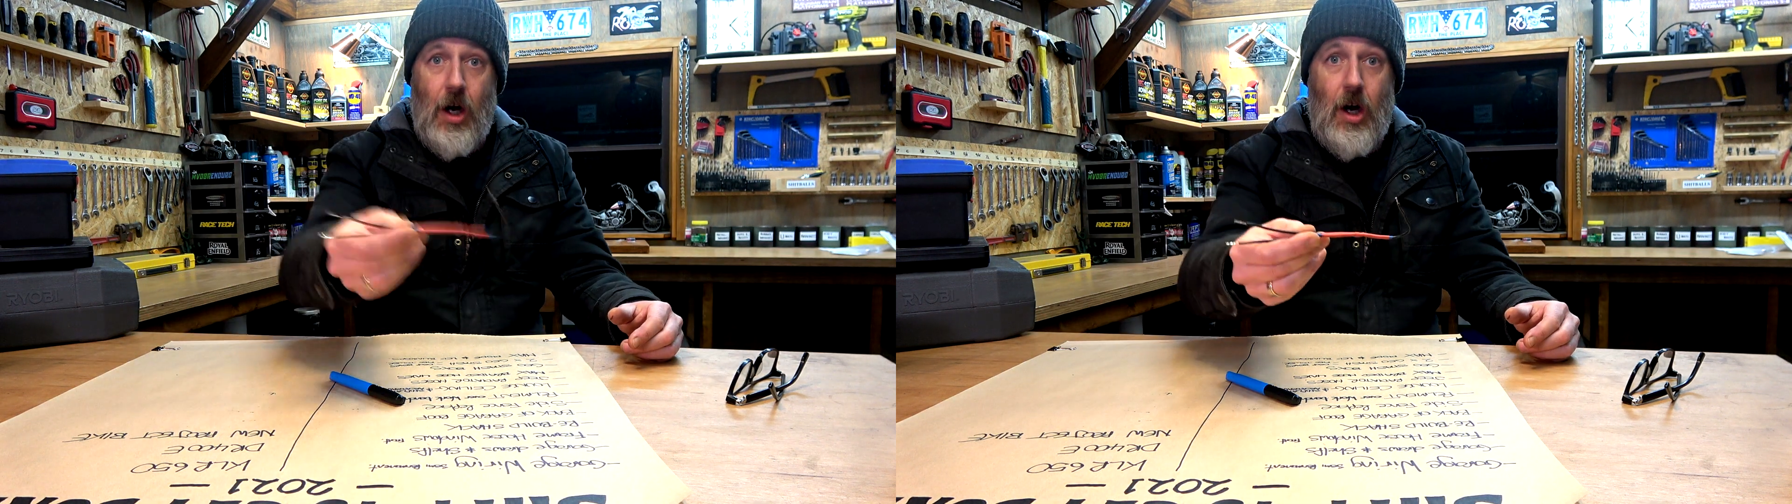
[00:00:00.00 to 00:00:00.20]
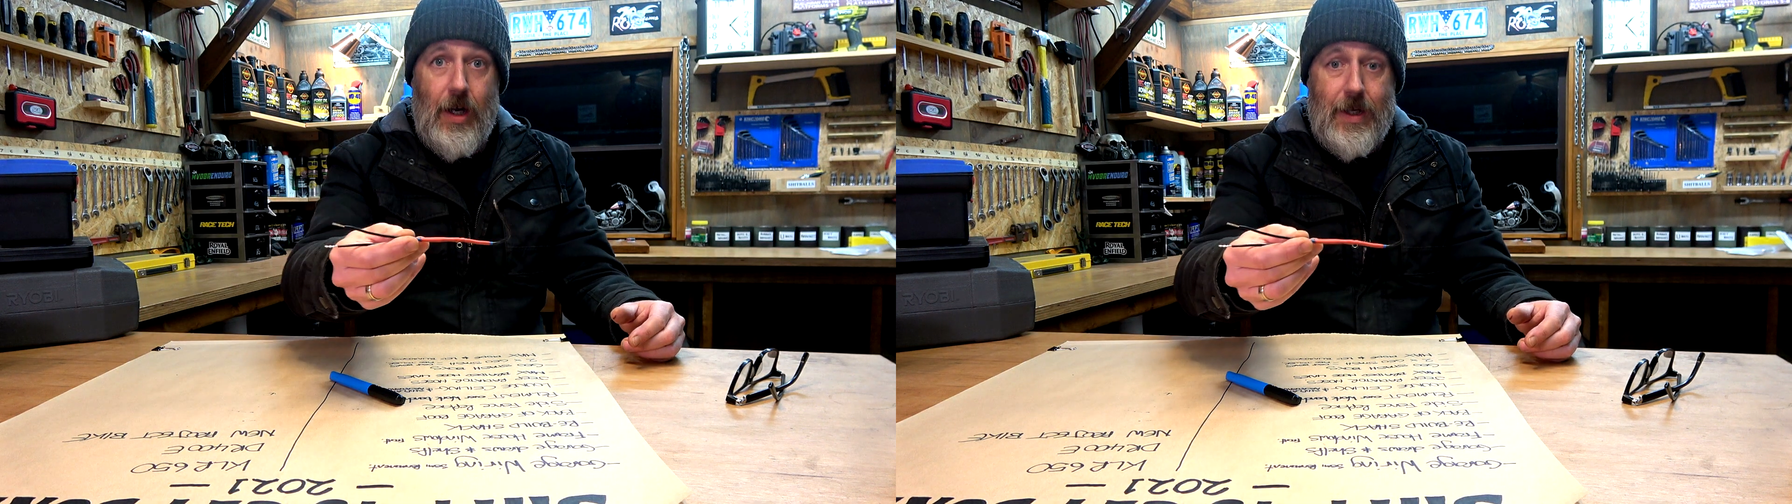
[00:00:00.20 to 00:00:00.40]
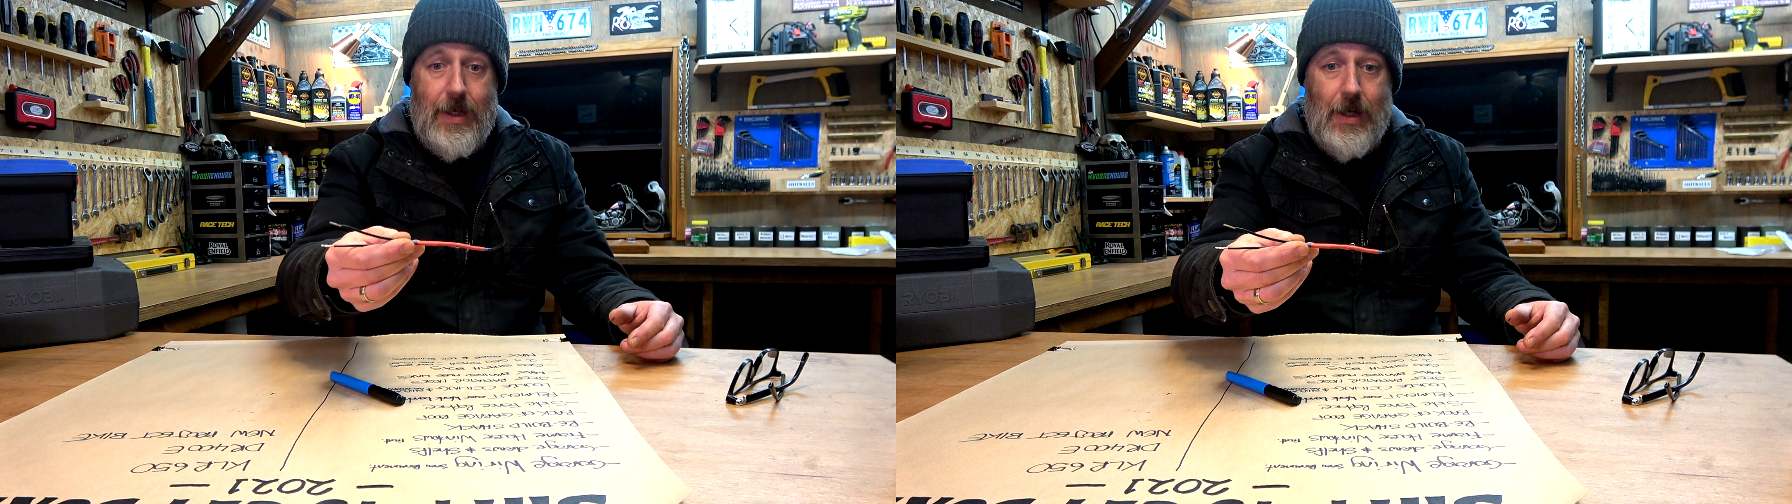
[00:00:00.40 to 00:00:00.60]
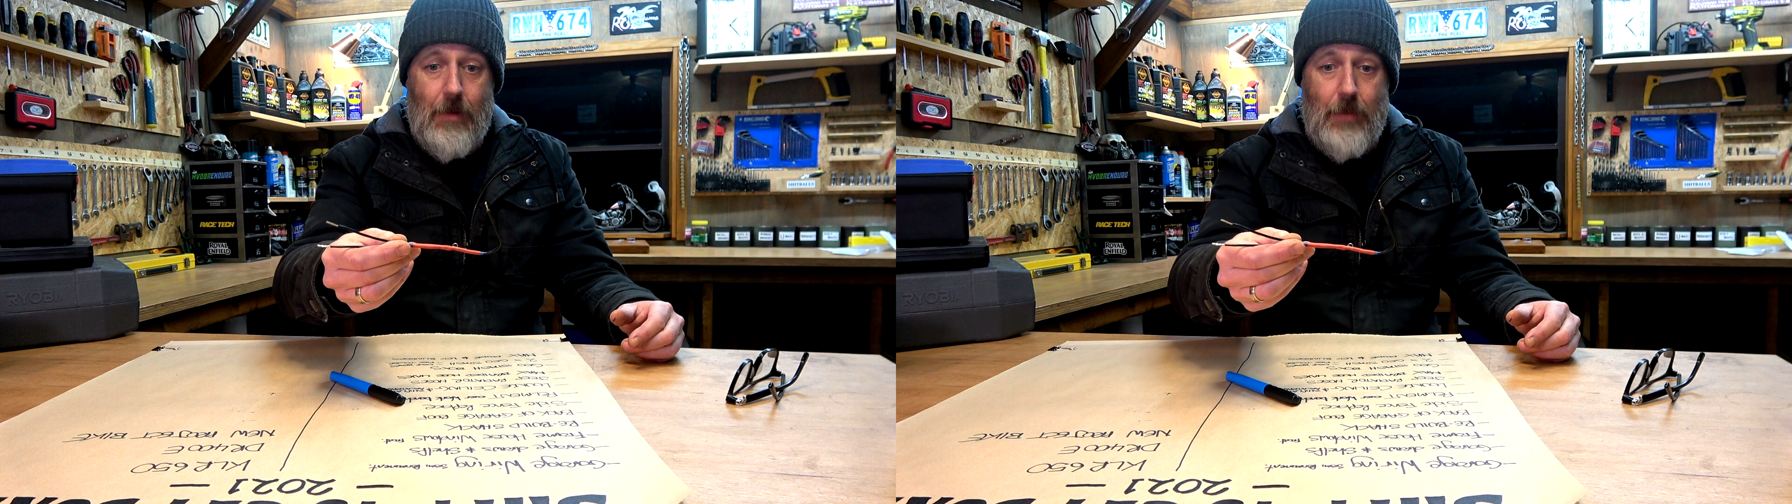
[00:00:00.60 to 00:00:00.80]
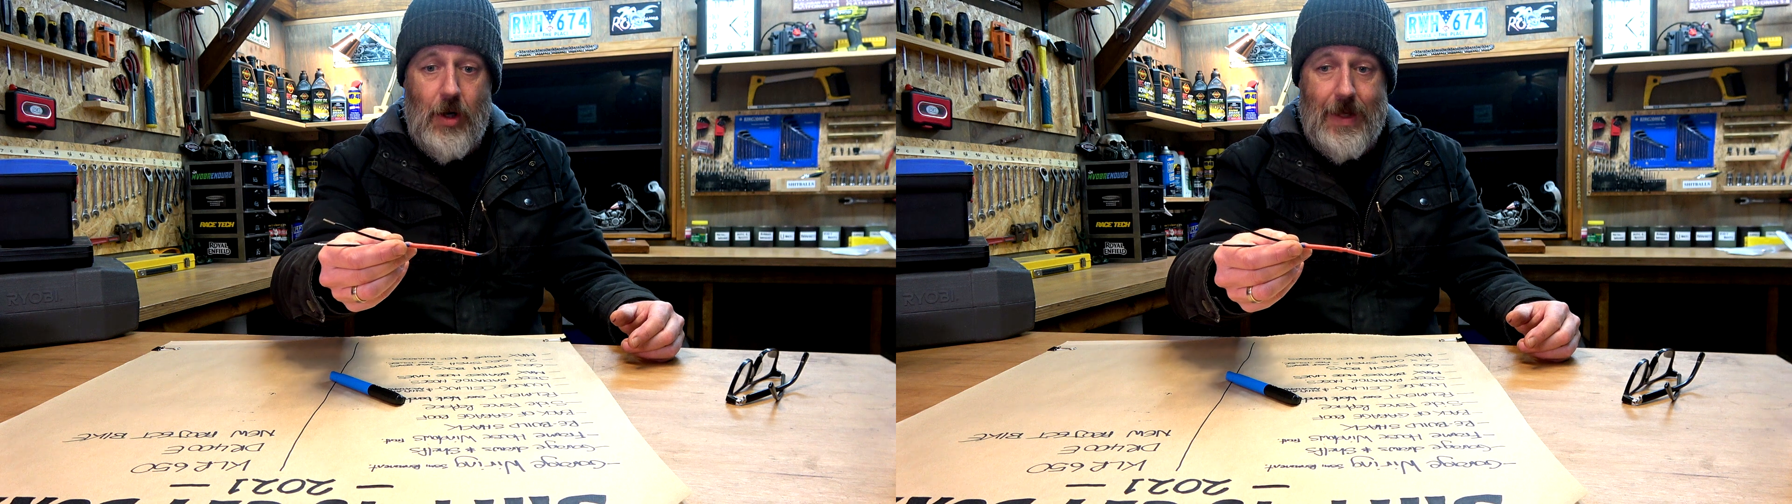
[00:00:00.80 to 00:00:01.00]
I can go
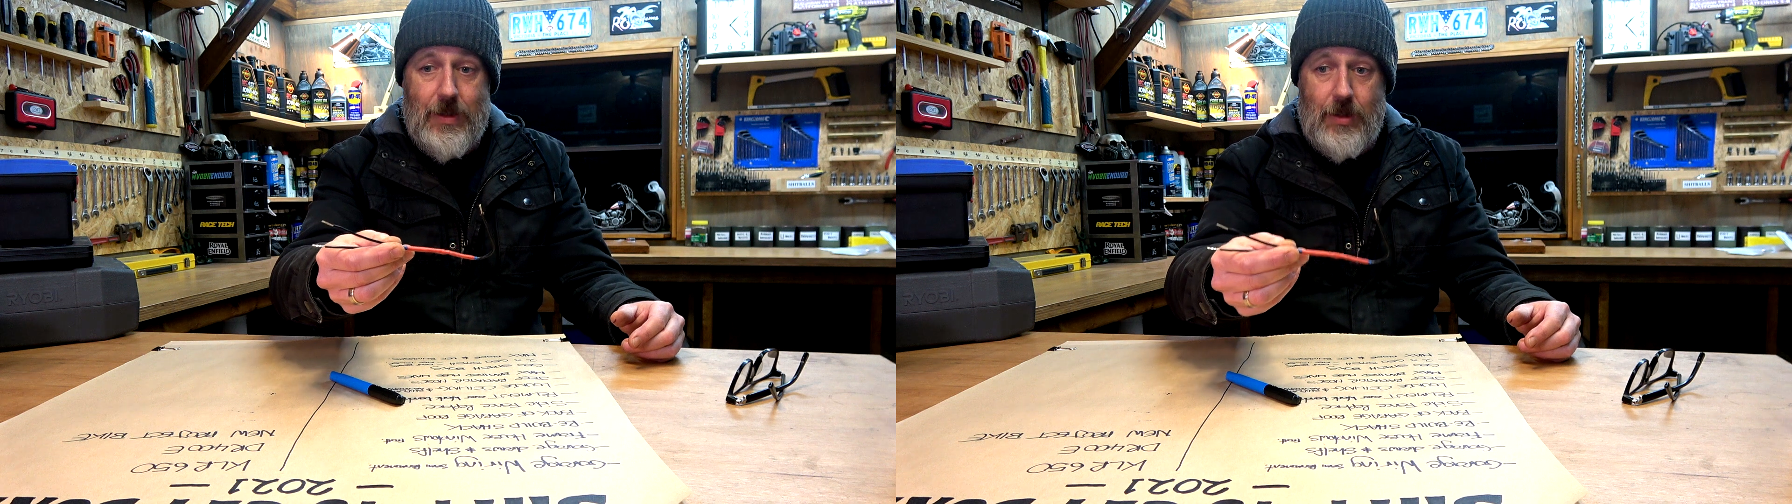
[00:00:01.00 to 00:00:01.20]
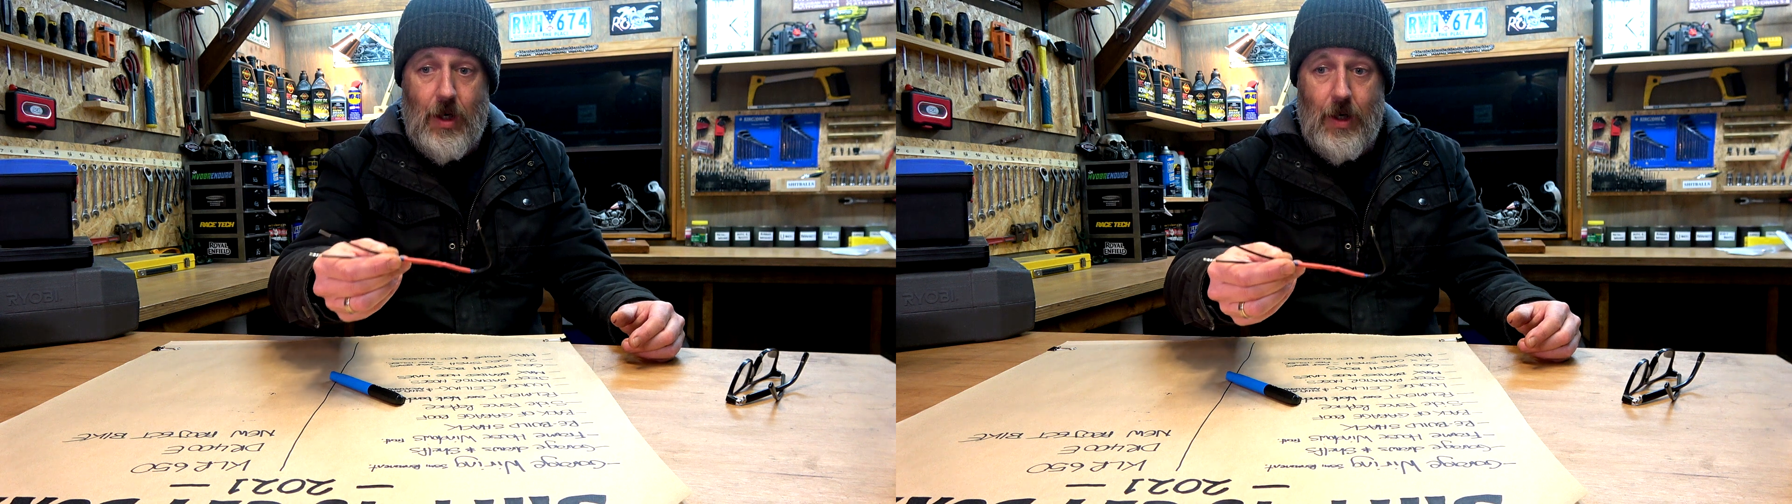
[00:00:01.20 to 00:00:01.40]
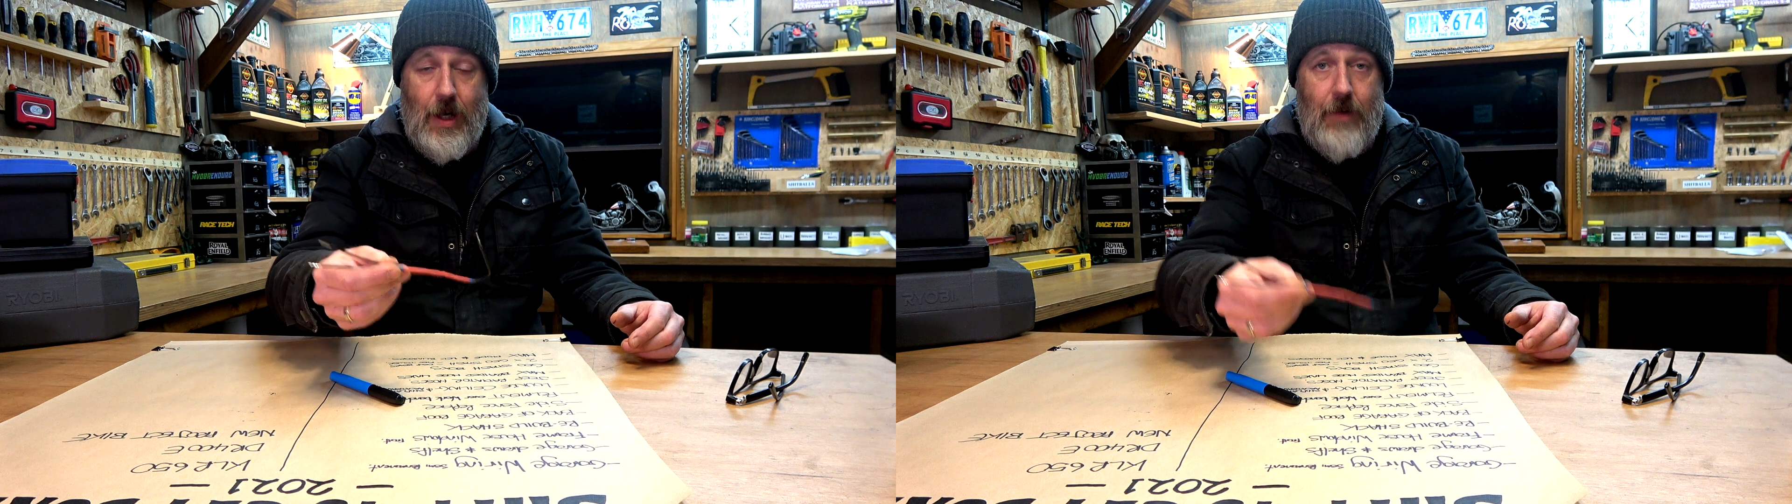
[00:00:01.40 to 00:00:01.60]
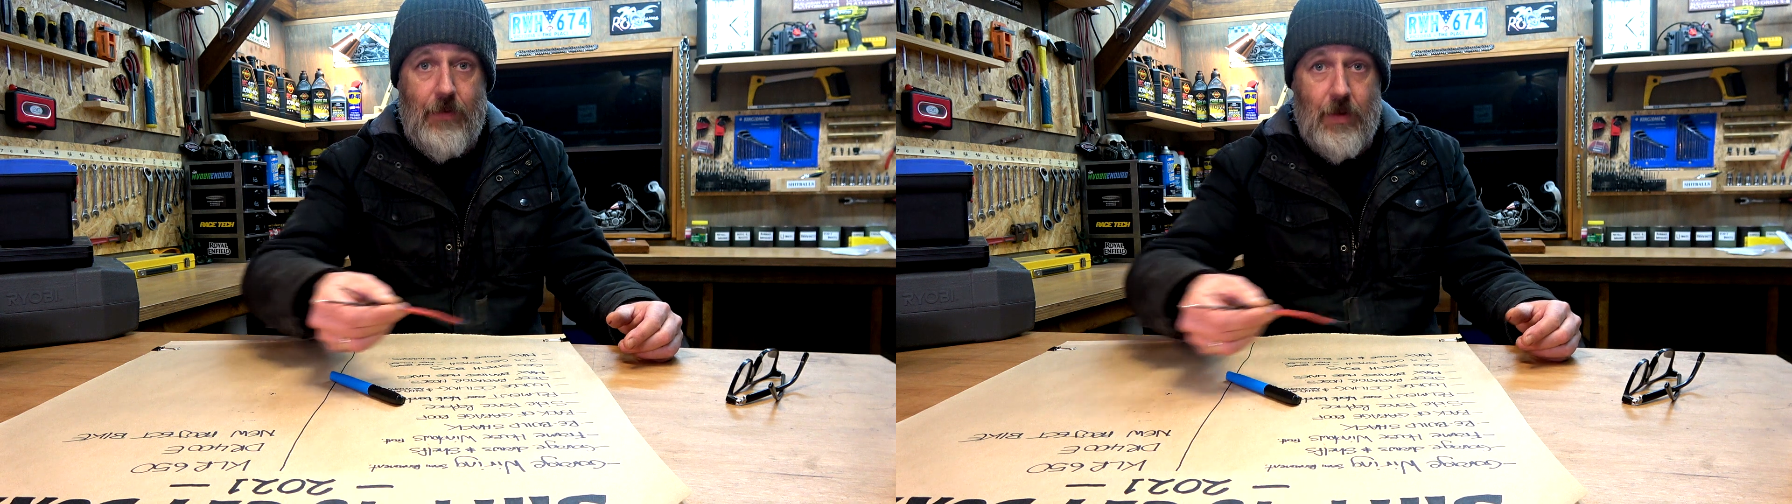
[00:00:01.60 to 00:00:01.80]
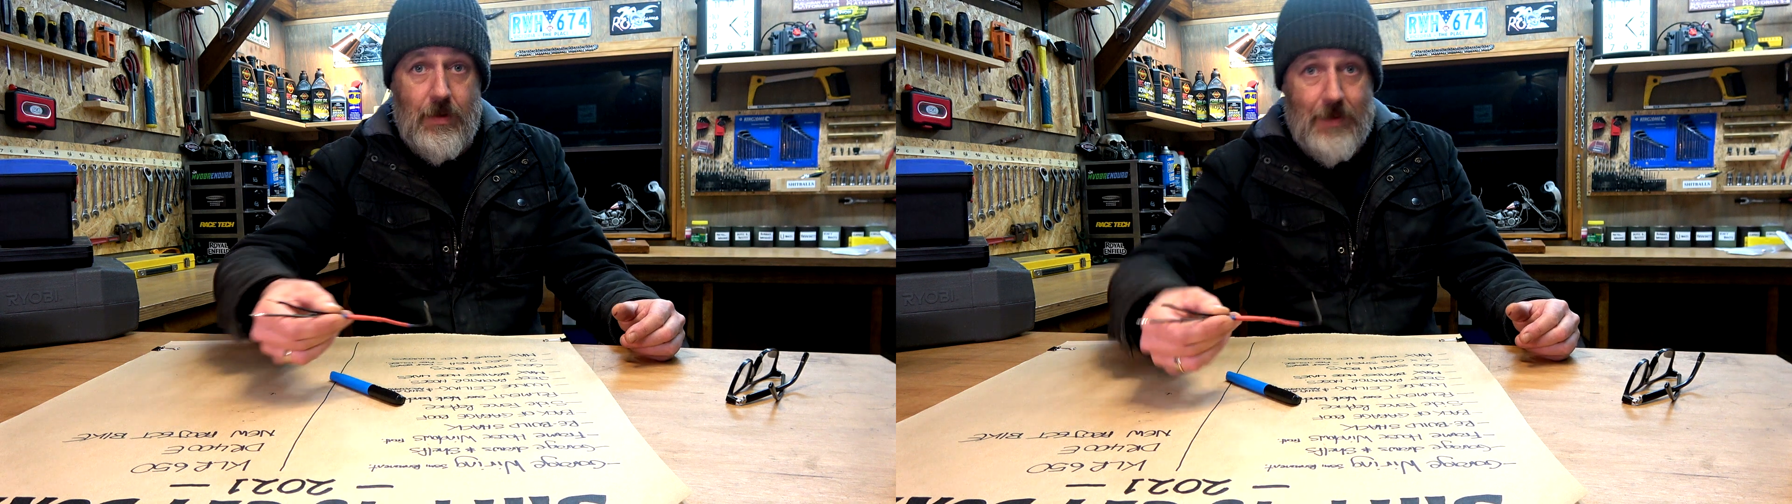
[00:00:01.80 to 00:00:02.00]
and buy that diode
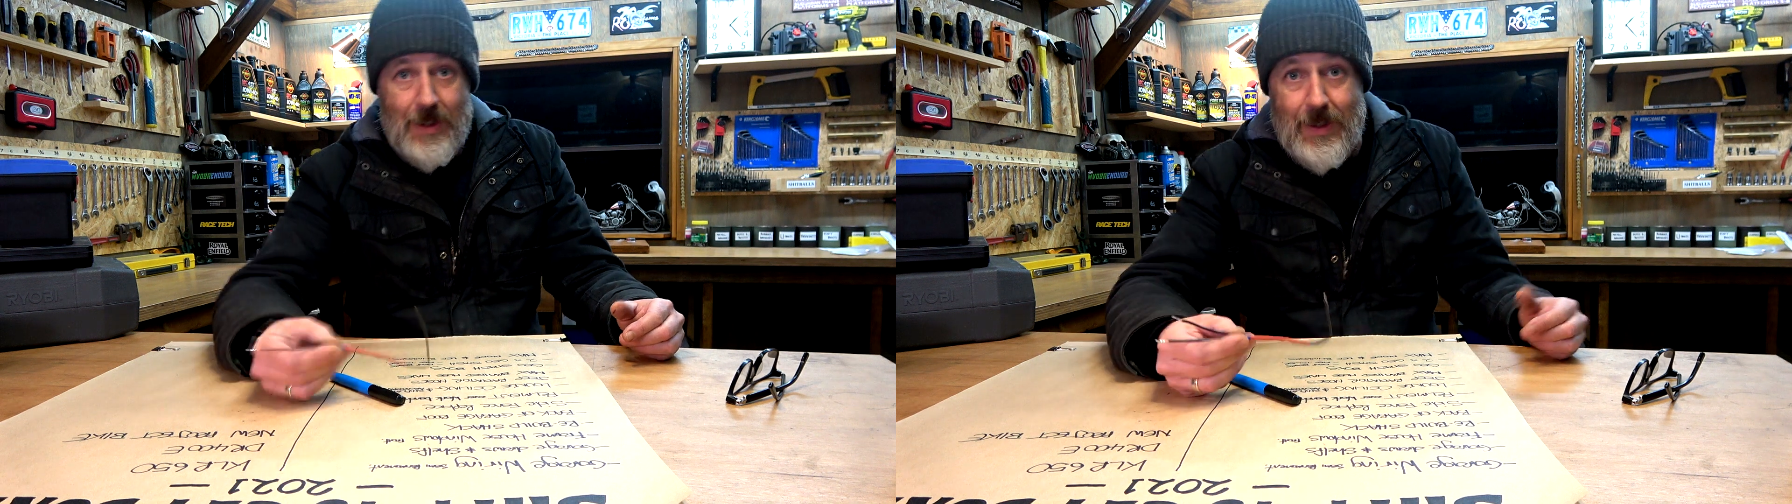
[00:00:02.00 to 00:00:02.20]
for